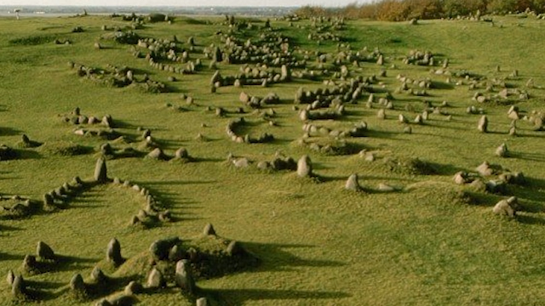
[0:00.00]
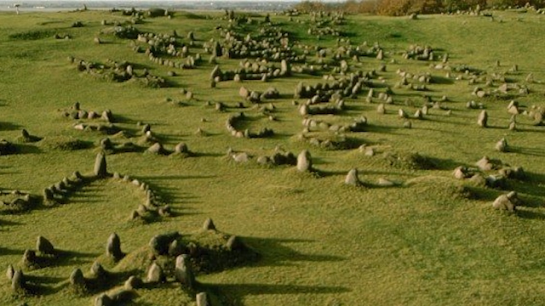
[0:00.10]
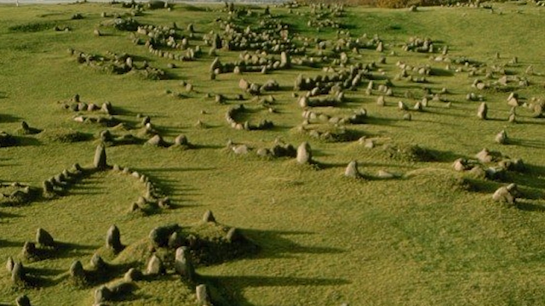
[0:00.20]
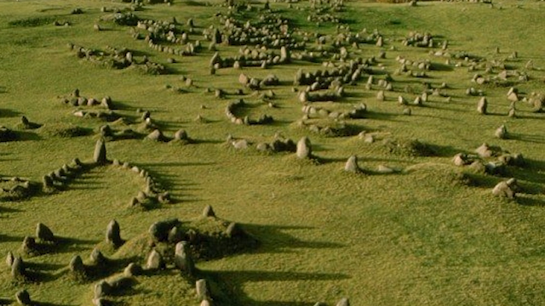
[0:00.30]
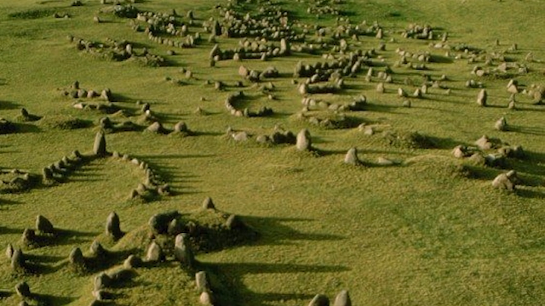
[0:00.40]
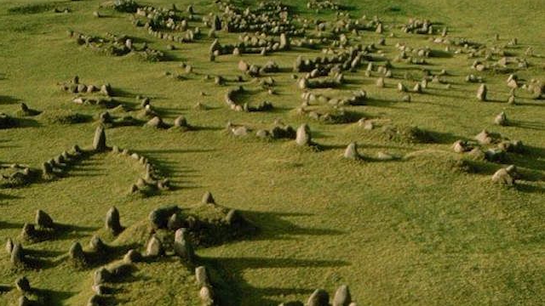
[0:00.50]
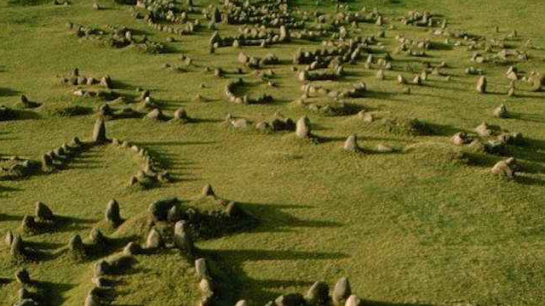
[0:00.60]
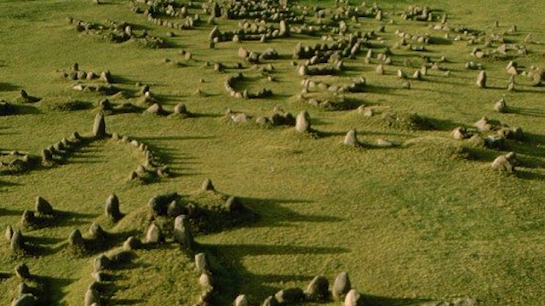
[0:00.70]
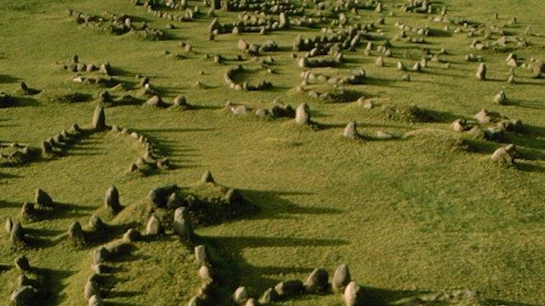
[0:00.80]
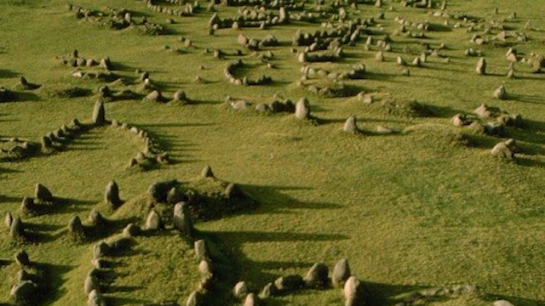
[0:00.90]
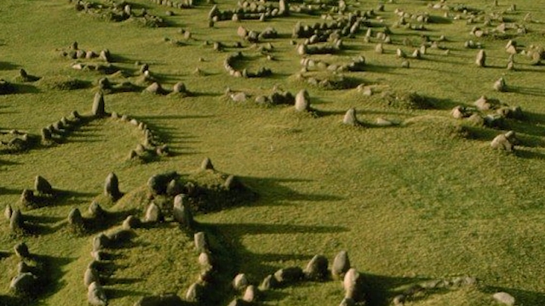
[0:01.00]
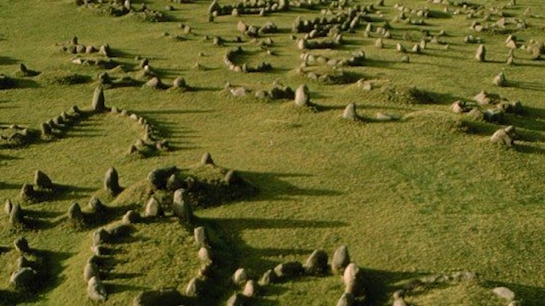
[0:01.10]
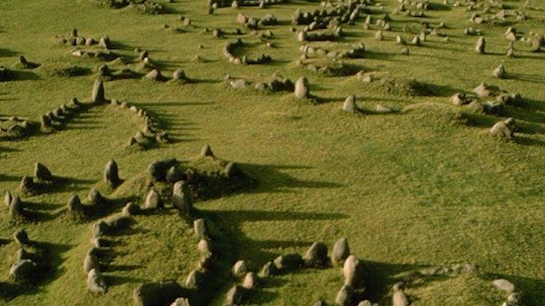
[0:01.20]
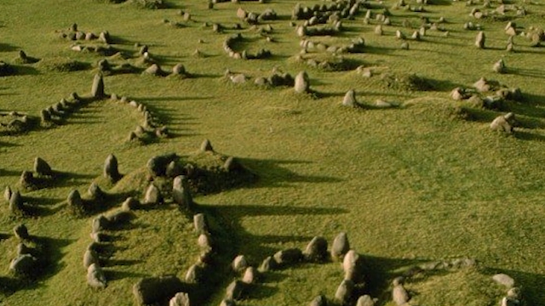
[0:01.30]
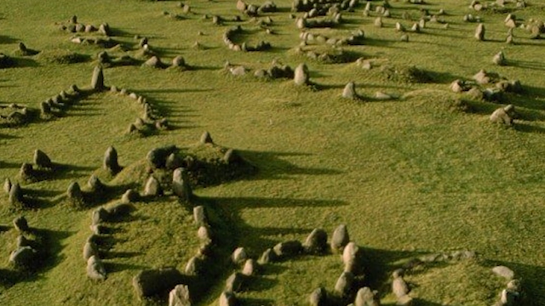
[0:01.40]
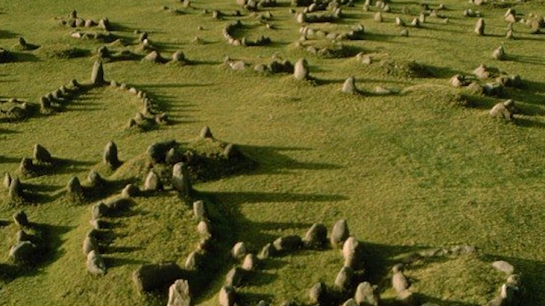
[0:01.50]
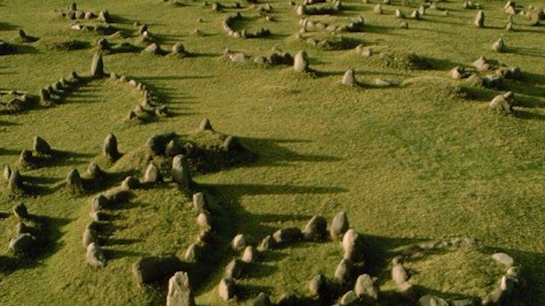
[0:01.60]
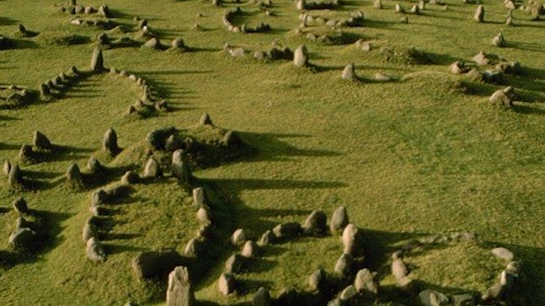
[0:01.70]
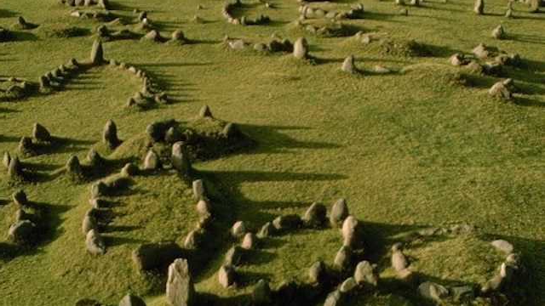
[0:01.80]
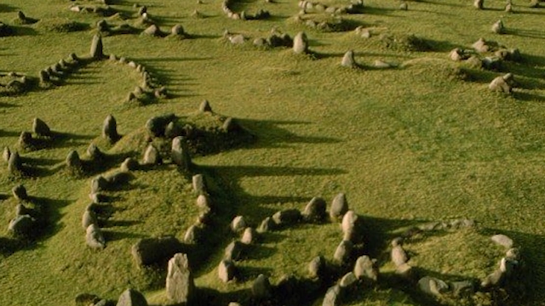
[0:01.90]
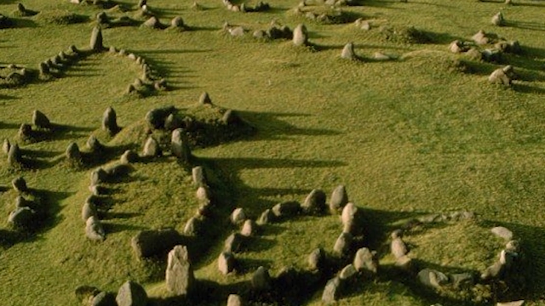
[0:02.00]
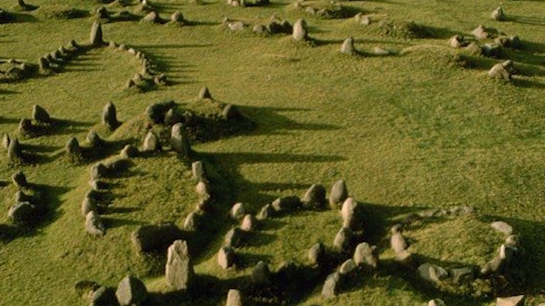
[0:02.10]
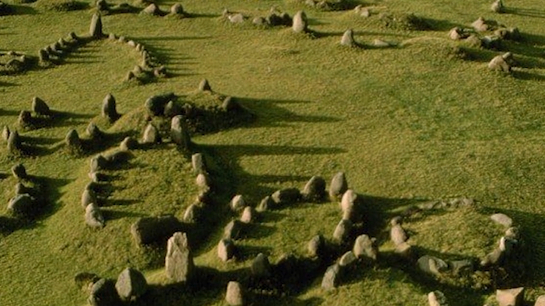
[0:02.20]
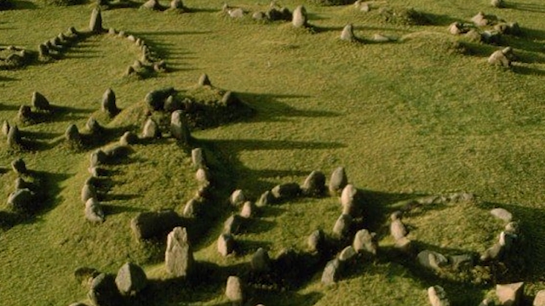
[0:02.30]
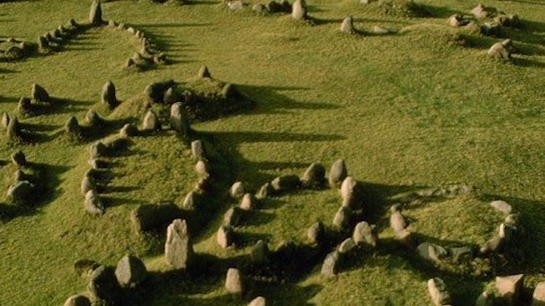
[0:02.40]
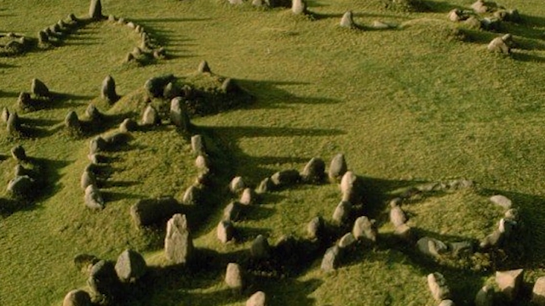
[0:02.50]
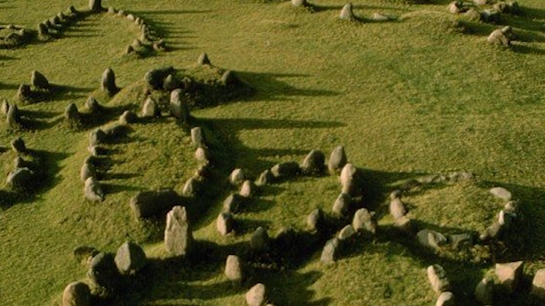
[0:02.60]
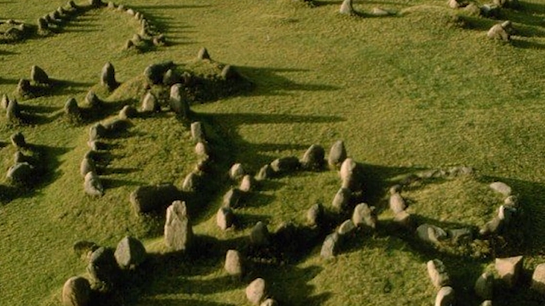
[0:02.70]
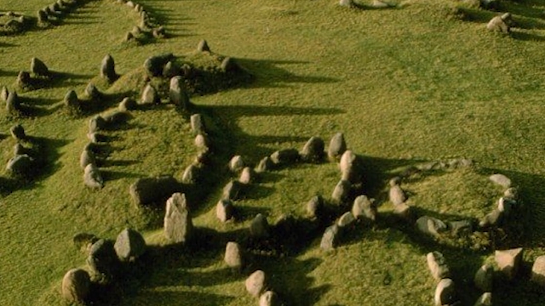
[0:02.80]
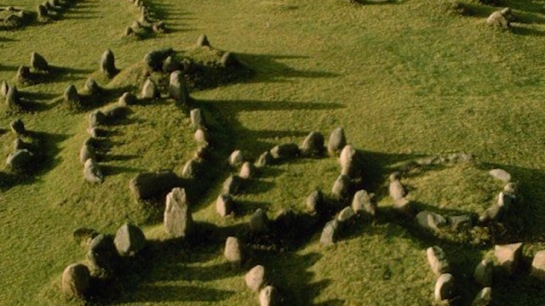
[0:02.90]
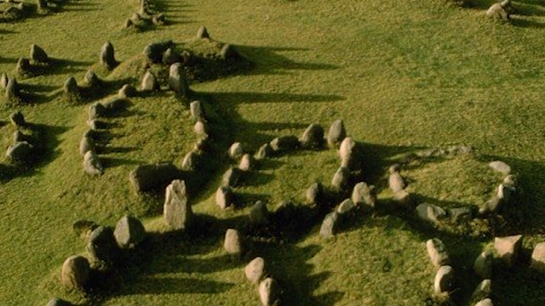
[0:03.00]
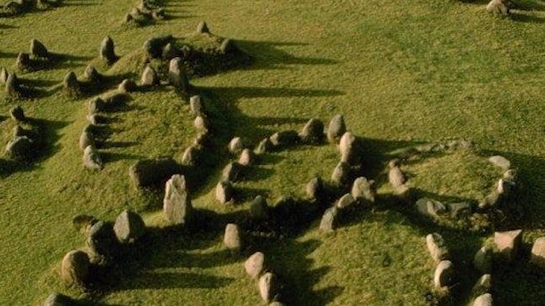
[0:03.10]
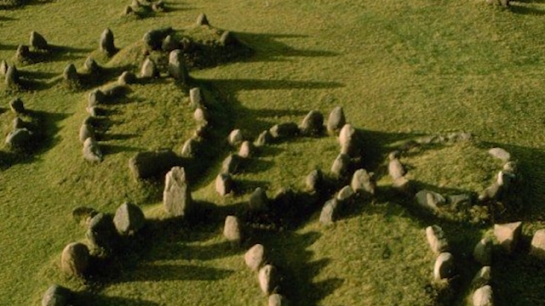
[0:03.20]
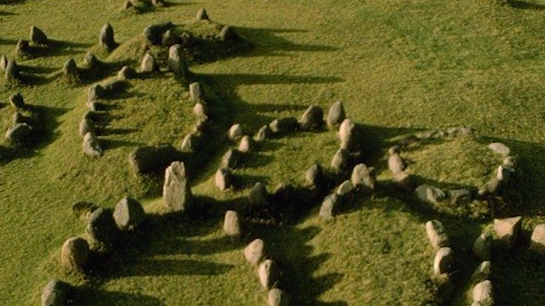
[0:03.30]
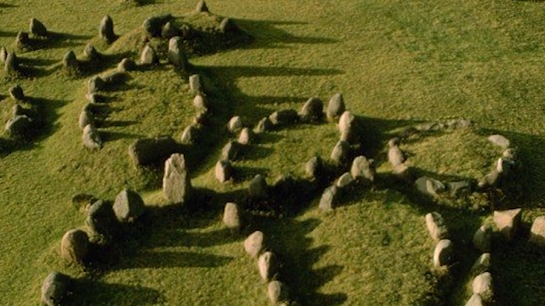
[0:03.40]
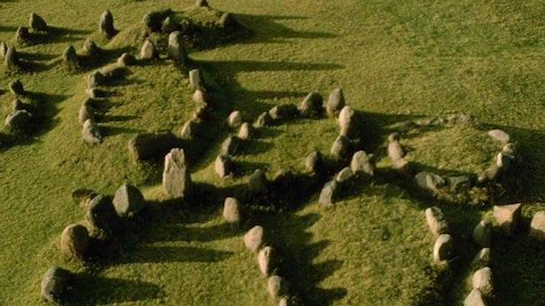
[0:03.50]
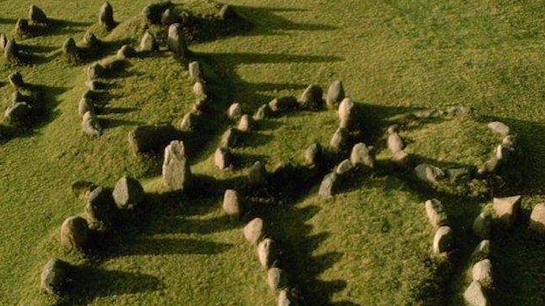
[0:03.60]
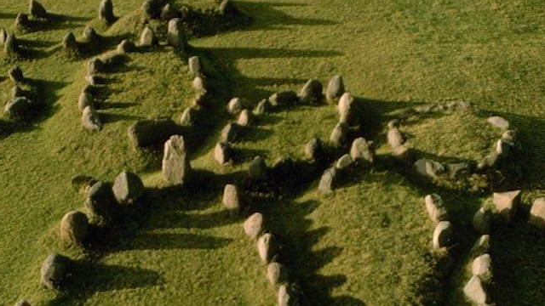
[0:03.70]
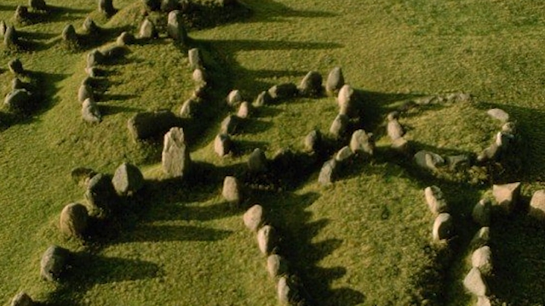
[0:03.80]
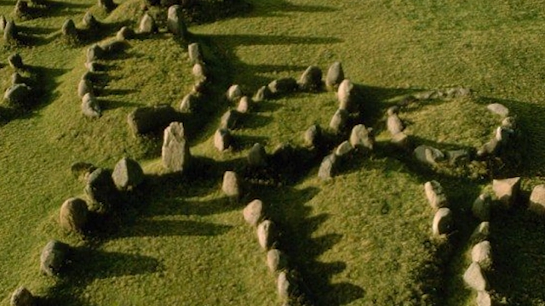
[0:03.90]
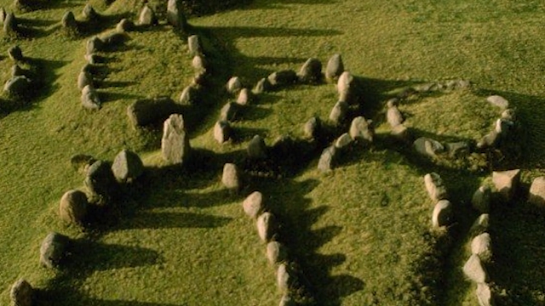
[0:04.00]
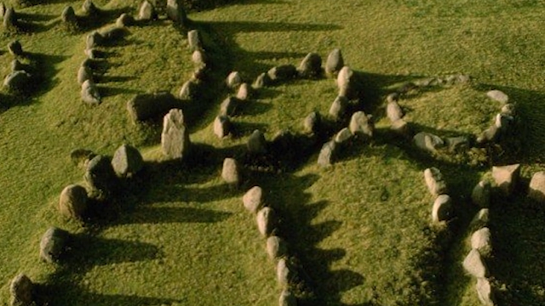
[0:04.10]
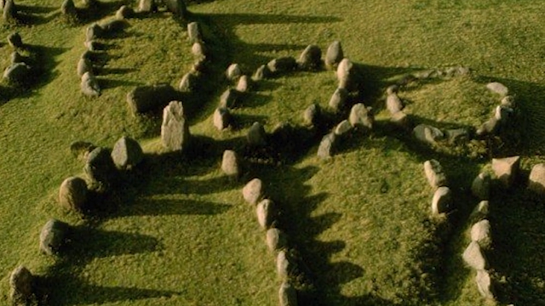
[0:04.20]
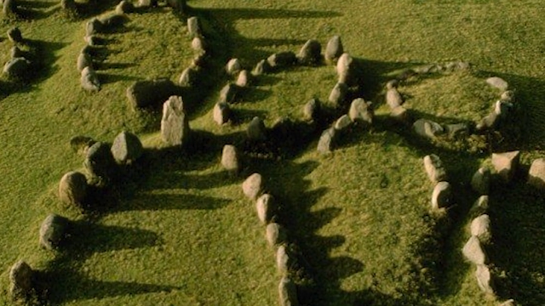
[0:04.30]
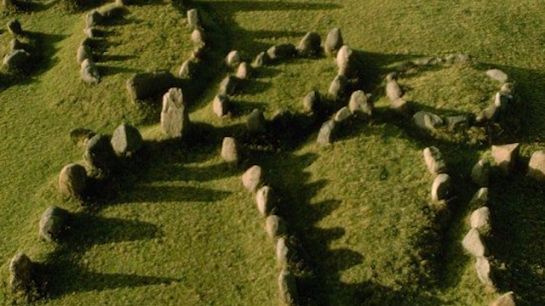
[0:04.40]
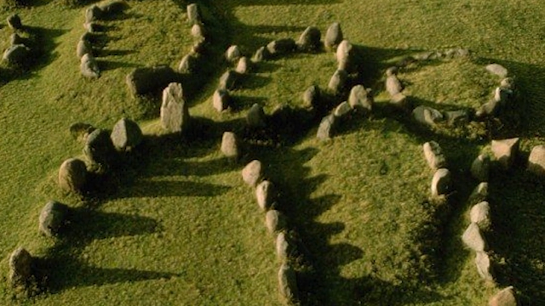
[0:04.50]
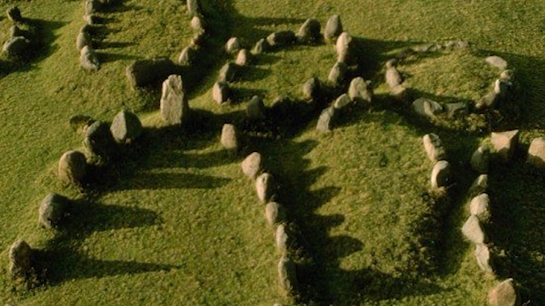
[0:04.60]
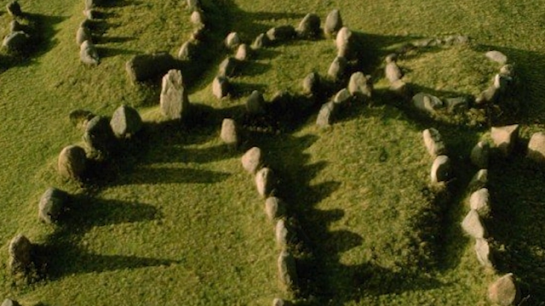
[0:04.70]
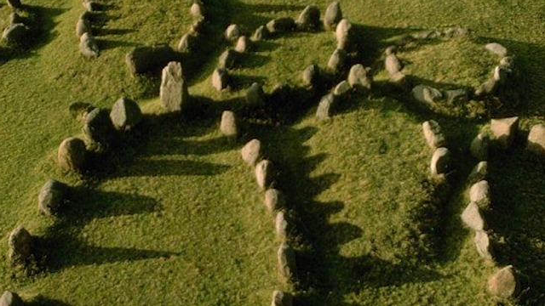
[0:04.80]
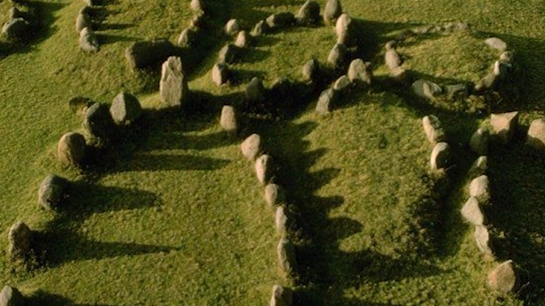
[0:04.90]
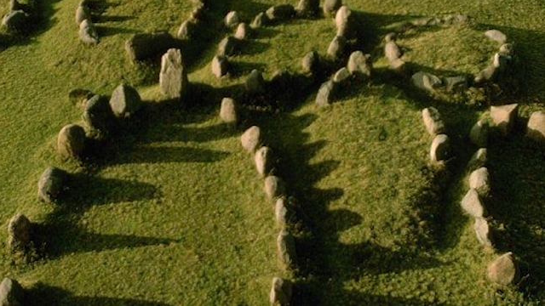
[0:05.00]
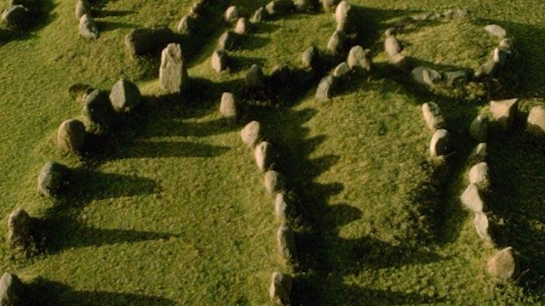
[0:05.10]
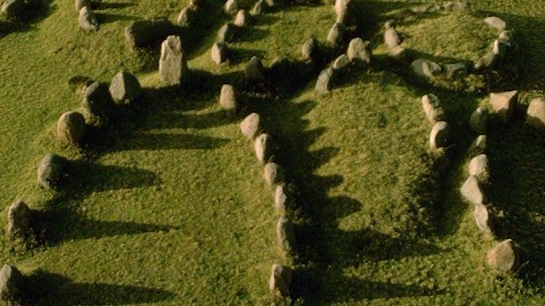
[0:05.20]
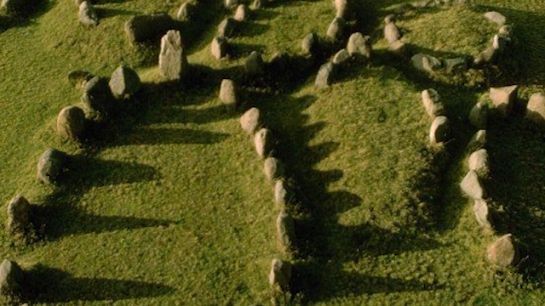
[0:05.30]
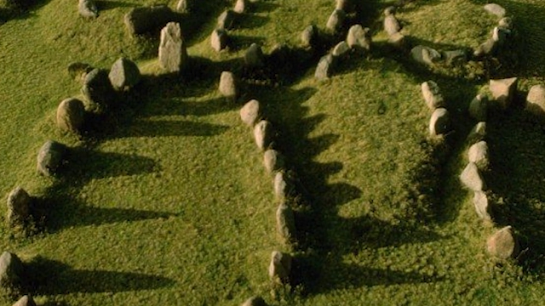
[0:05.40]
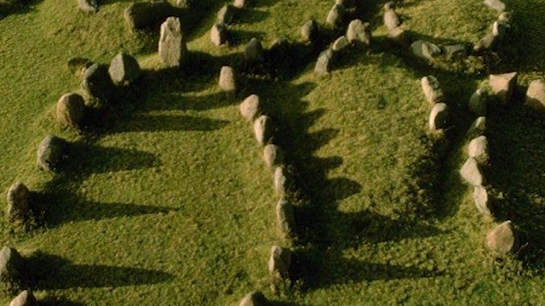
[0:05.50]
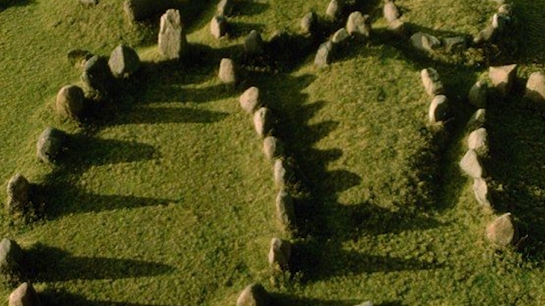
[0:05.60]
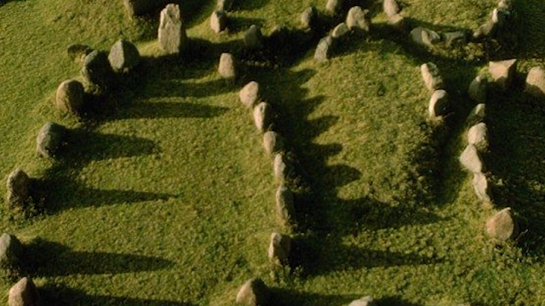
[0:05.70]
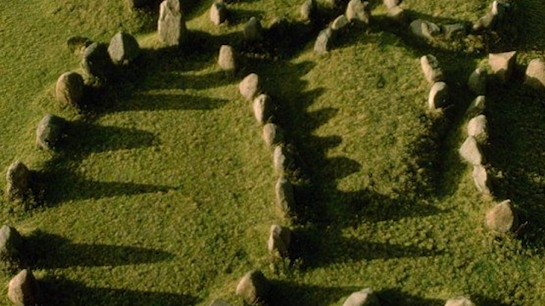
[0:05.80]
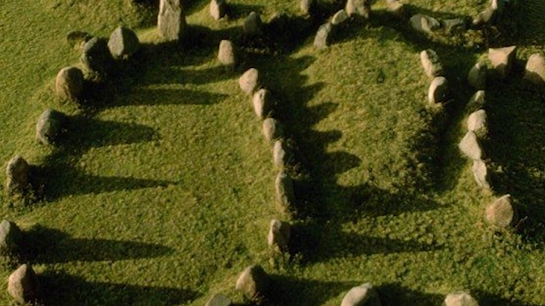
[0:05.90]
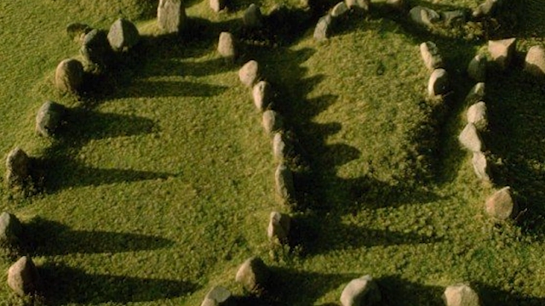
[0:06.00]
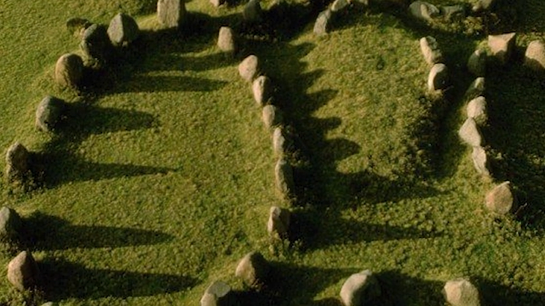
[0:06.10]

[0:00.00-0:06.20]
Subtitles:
[unreadable: no face in view]